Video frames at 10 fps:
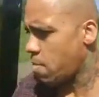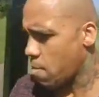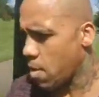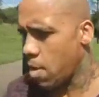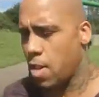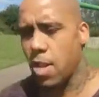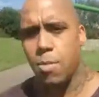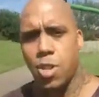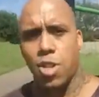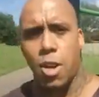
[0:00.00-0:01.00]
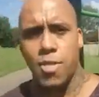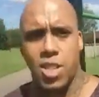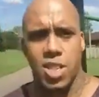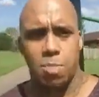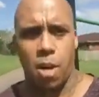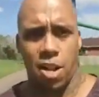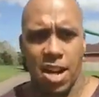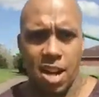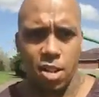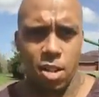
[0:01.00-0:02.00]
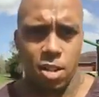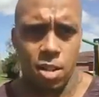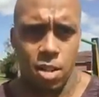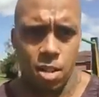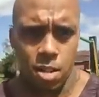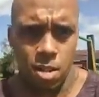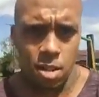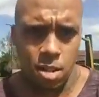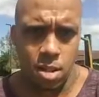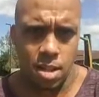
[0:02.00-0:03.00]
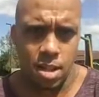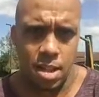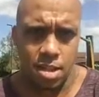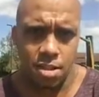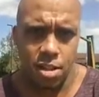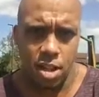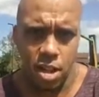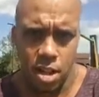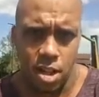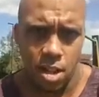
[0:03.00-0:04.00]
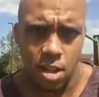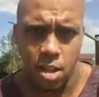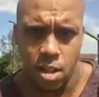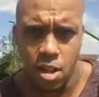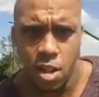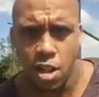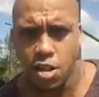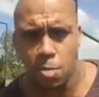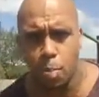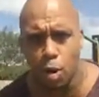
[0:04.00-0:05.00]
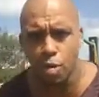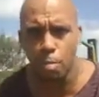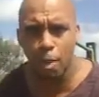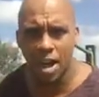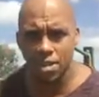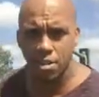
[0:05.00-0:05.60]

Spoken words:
Let me just go over to this bar now, and you'd put the band